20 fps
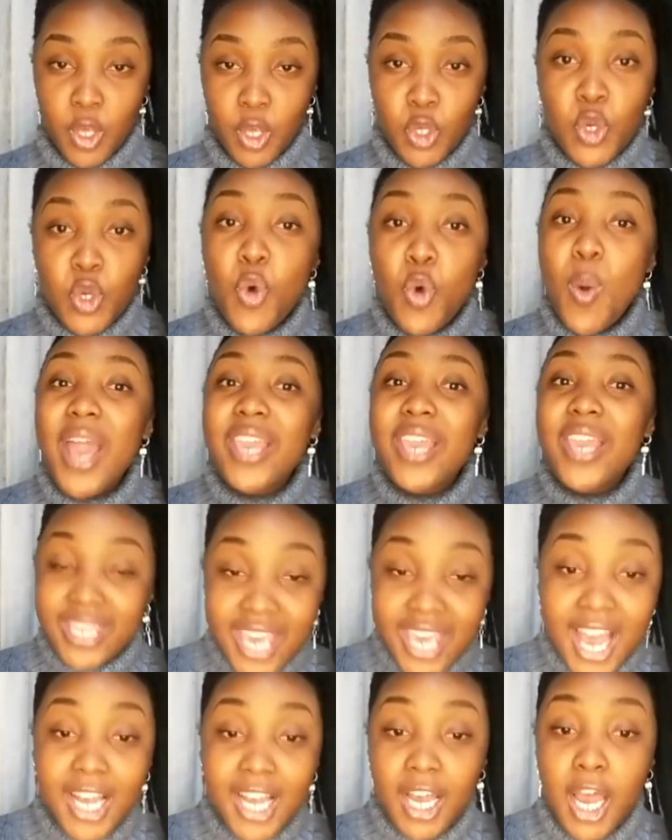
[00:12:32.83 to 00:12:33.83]
You are
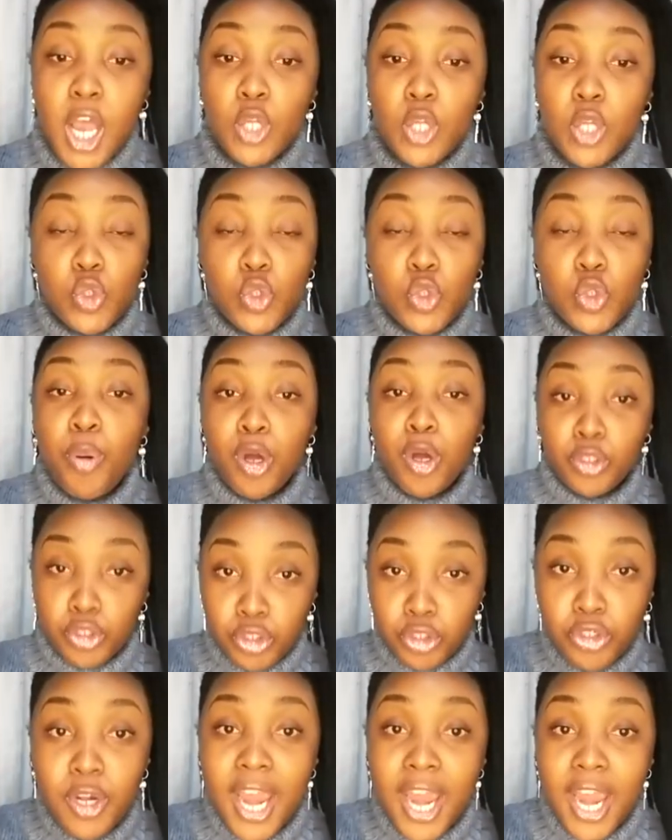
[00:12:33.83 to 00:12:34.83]
here to
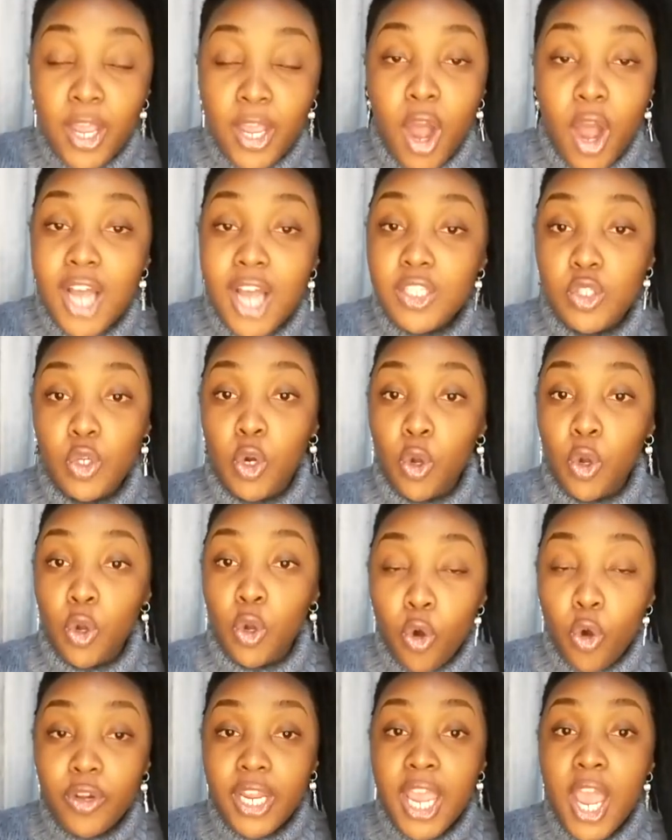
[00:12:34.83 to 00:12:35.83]
portray God's
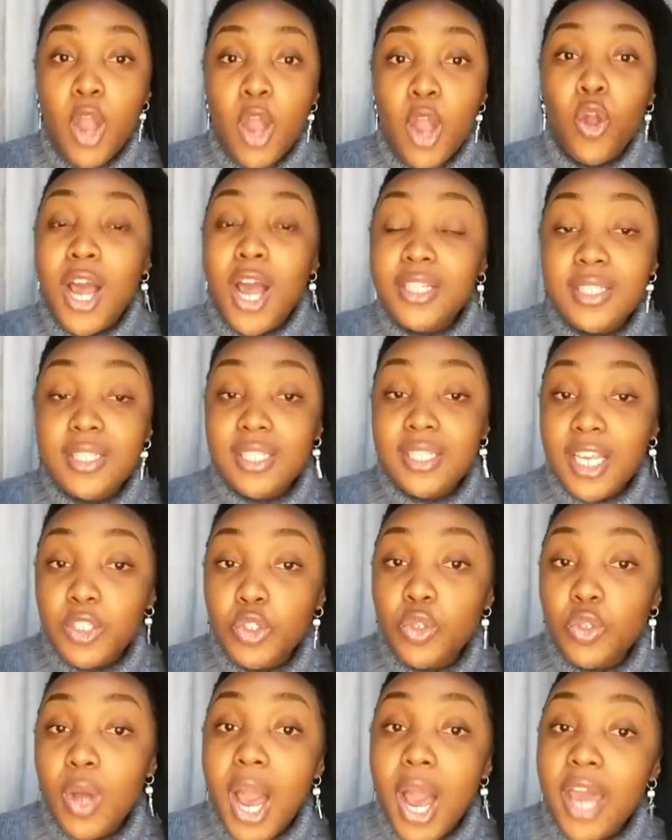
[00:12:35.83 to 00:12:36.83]
glory. God
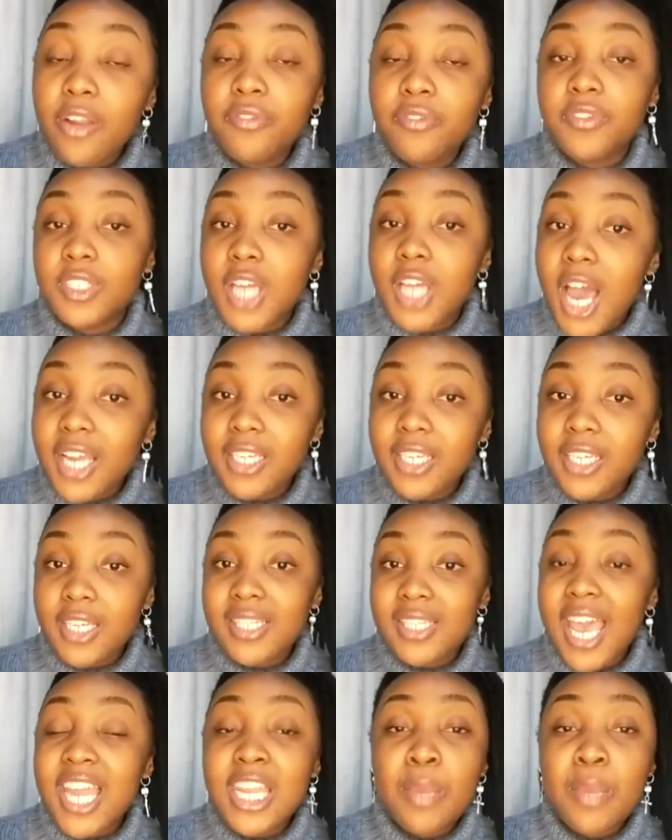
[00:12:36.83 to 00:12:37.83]
set you out of
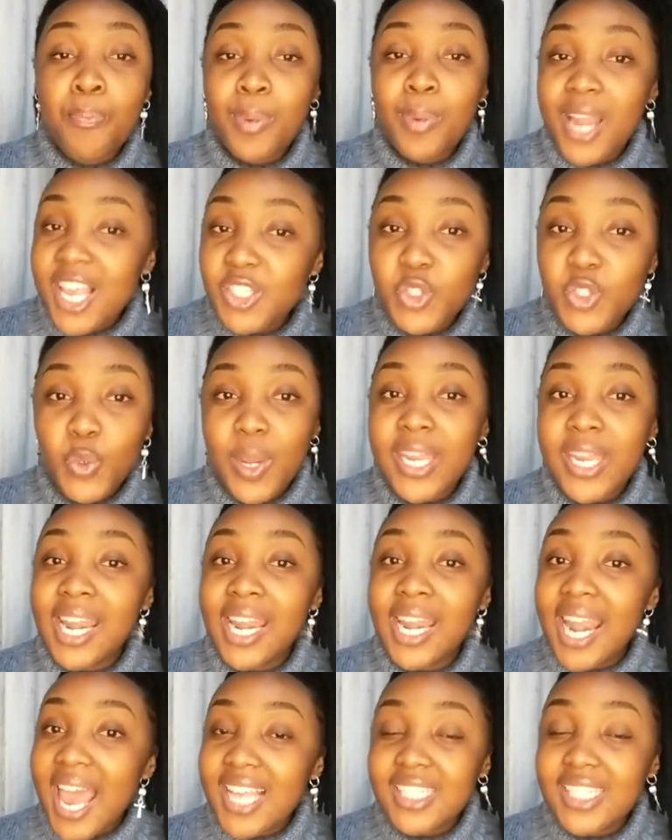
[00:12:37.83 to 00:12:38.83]
darkness and he placed you
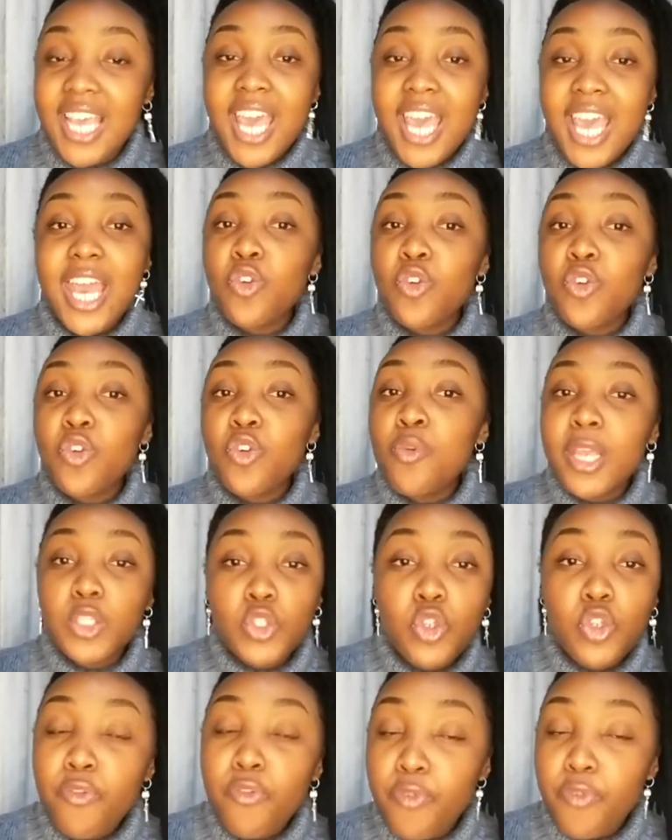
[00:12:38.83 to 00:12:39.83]
in light that you may
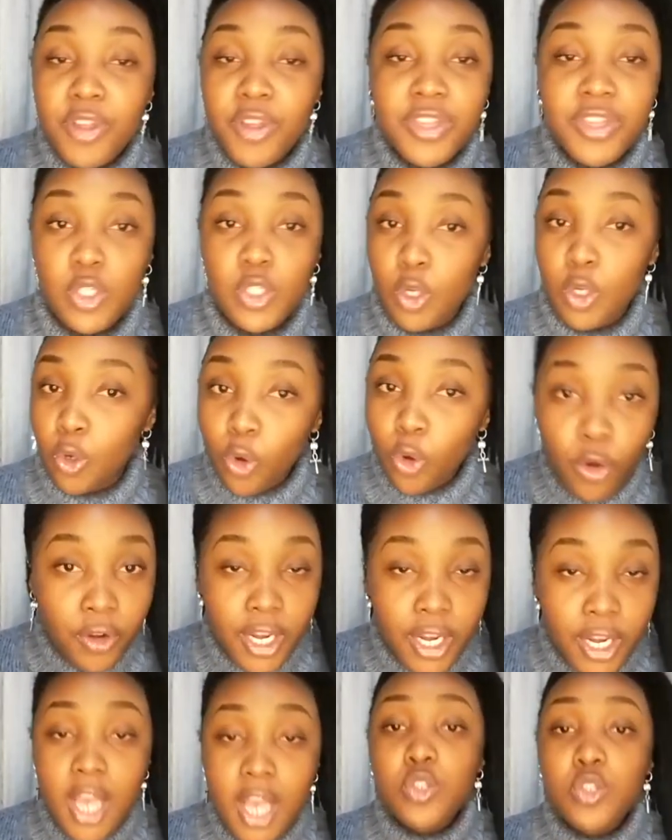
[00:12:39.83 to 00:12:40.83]
show forth his
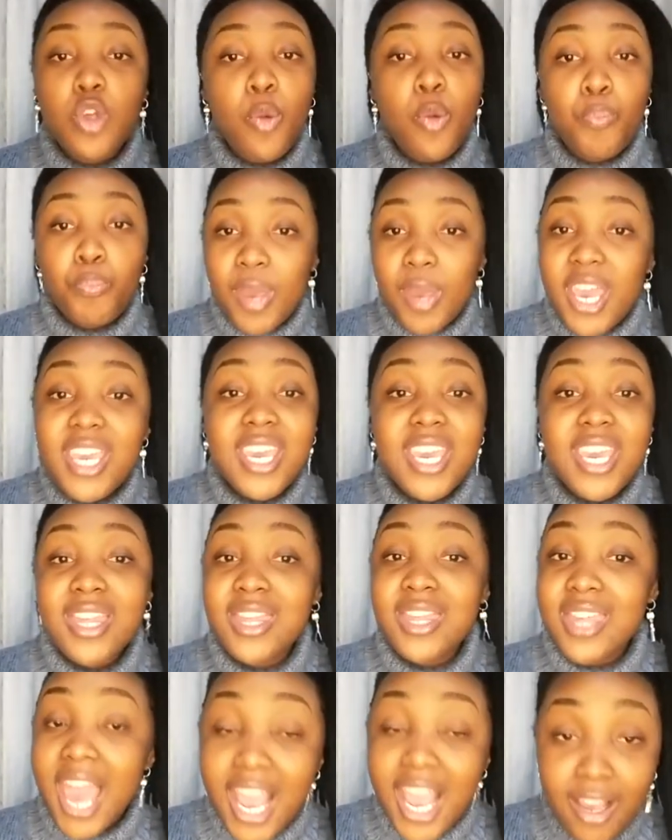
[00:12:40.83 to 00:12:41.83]
glory. So be
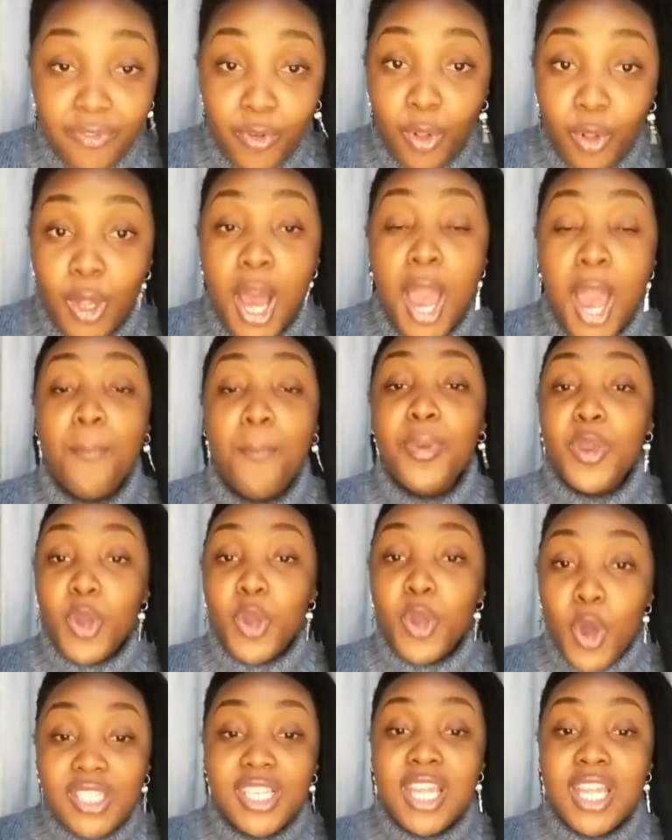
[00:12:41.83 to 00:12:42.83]
ye thankful,
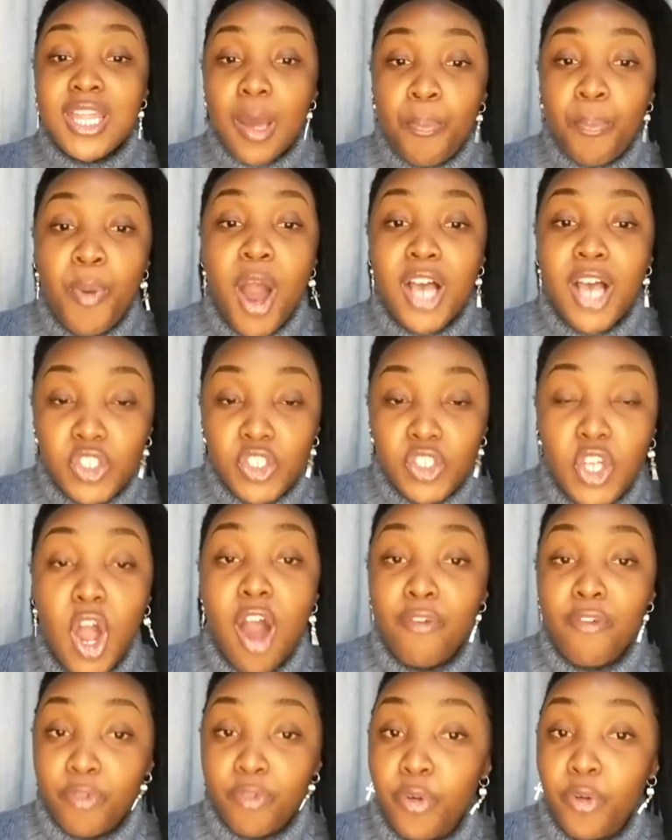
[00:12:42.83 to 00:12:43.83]
because in the posture
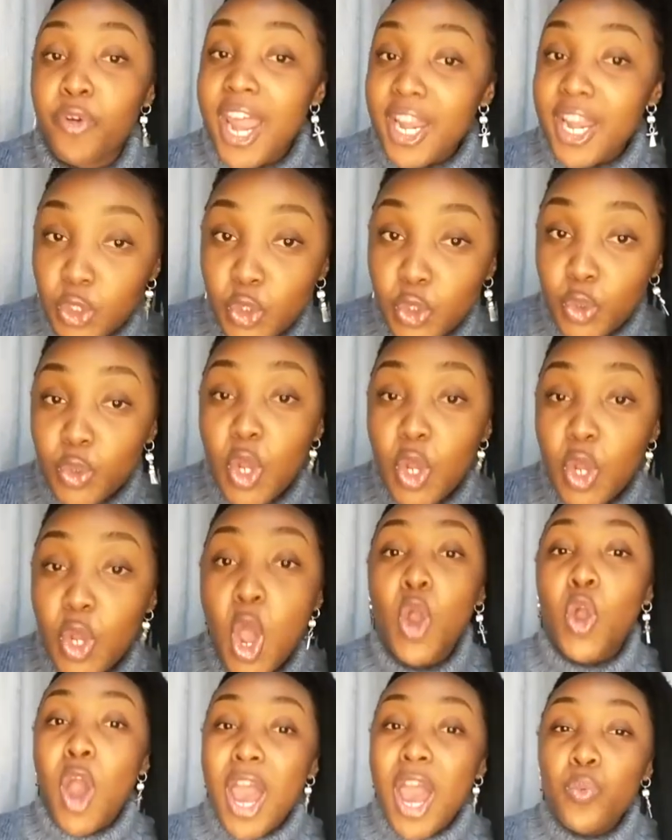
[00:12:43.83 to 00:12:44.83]
of gratitude,
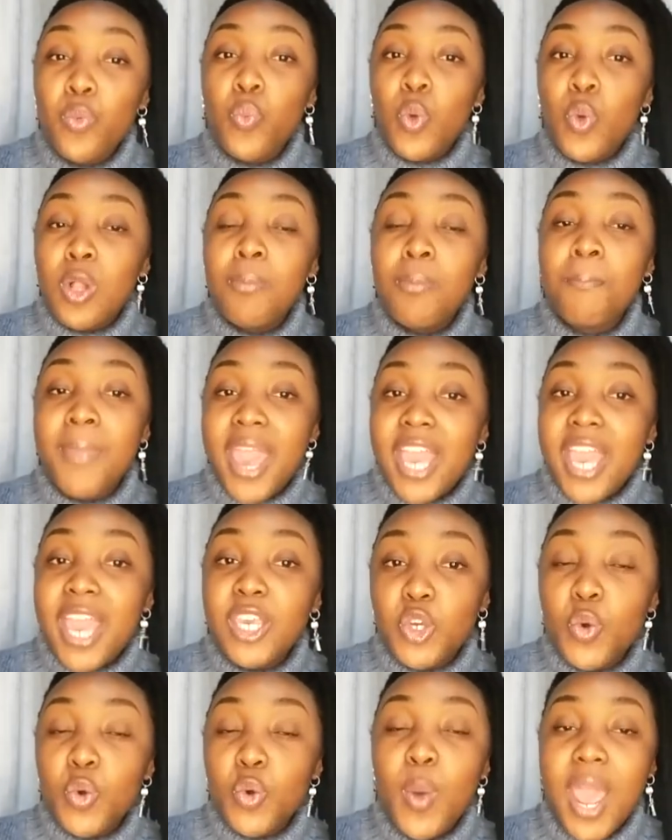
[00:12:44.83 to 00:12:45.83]
God will
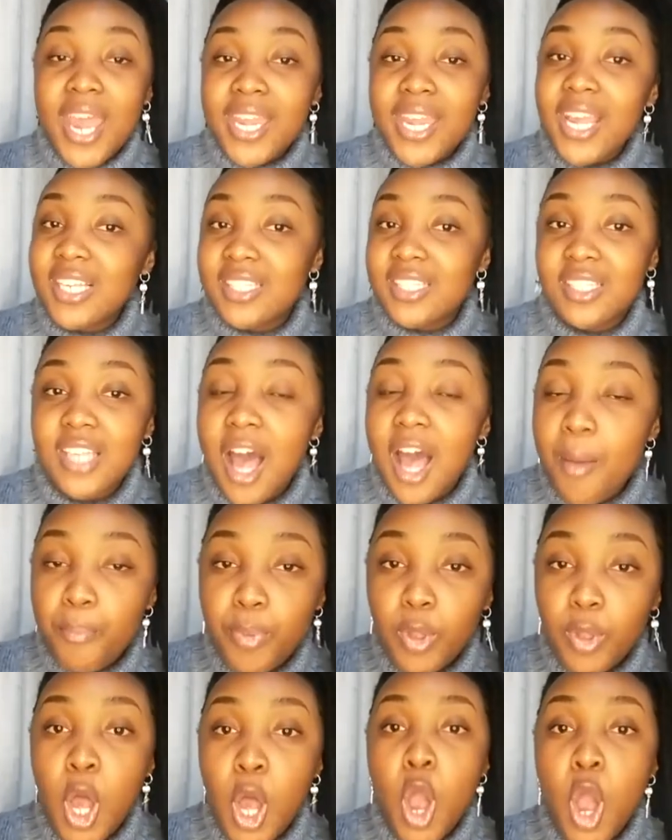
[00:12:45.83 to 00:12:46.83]
make you an
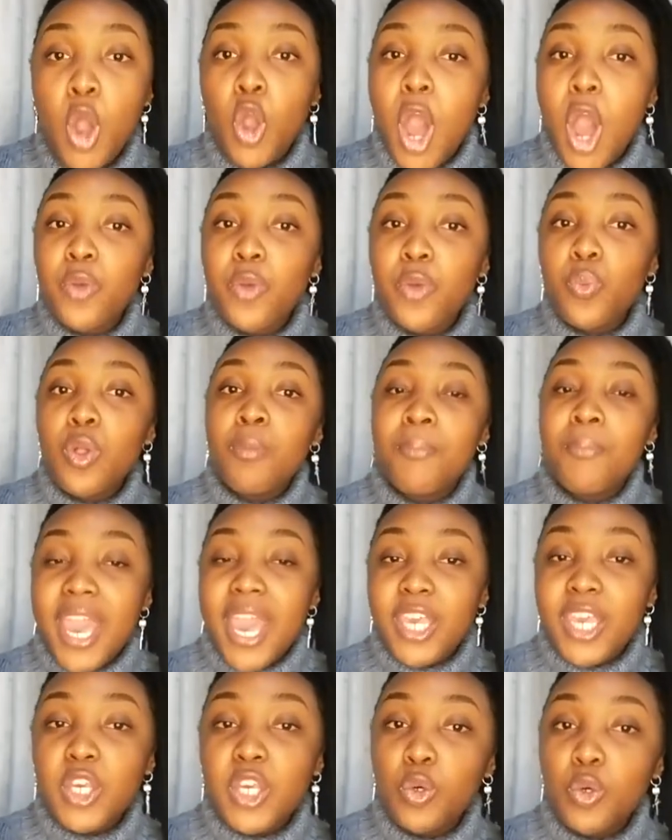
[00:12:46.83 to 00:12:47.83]
example. God will
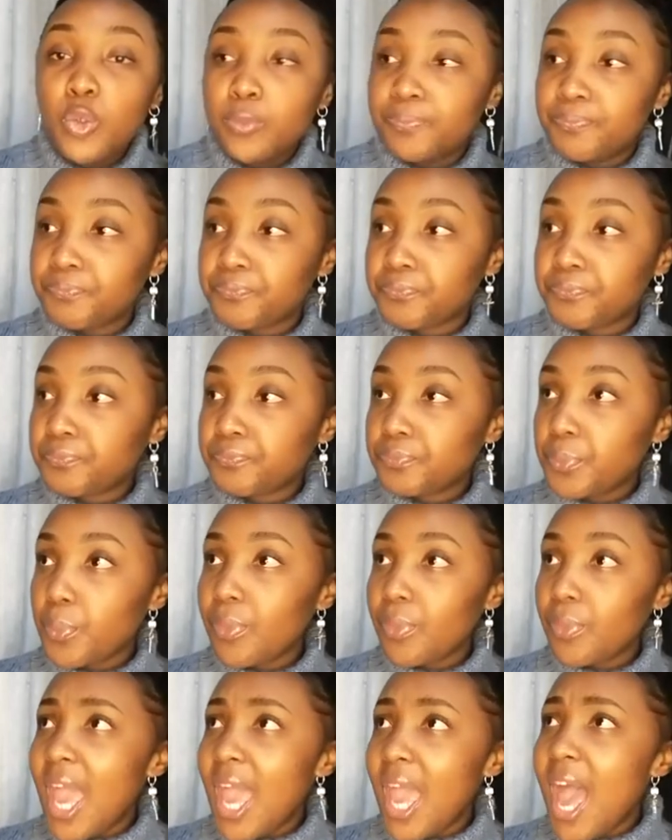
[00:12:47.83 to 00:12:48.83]
make you,
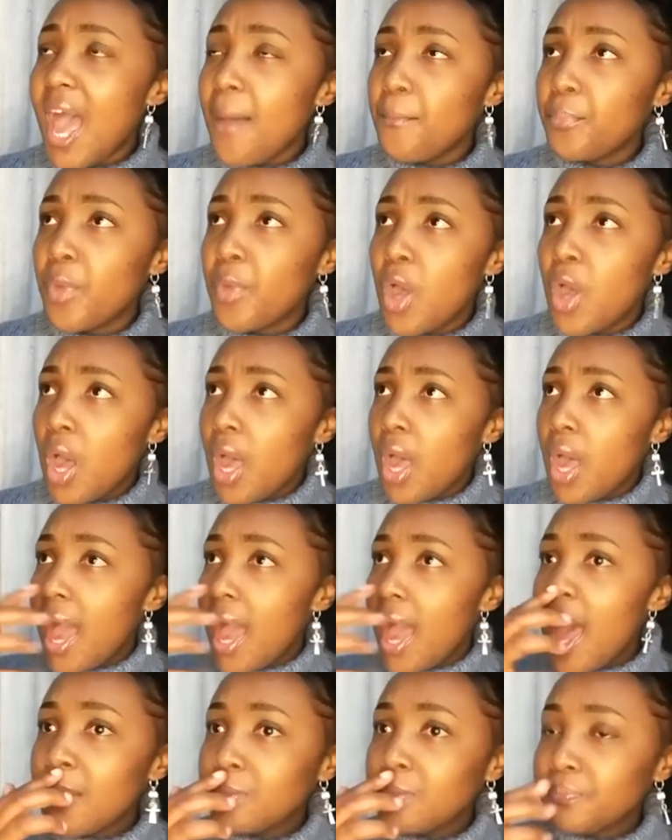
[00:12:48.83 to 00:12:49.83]
I
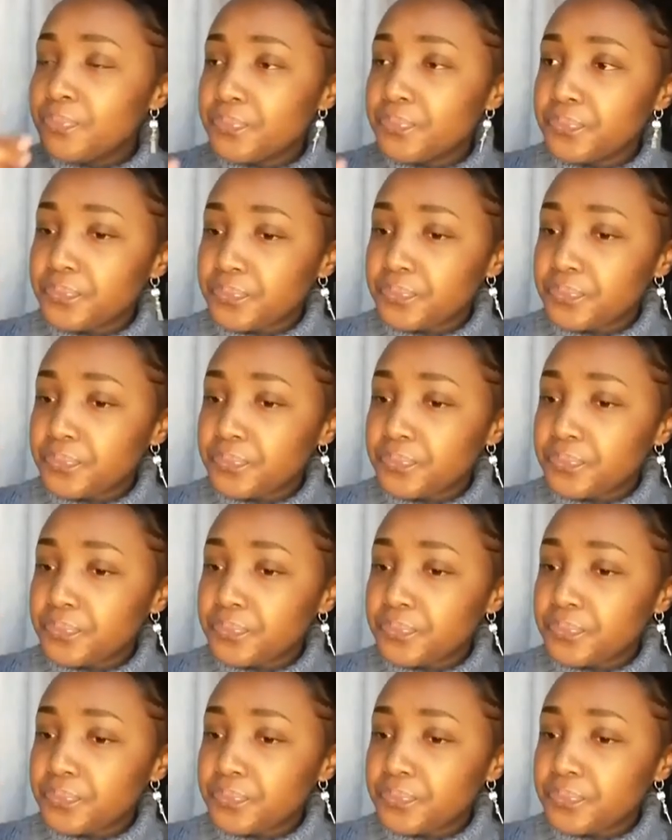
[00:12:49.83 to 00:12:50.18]
don't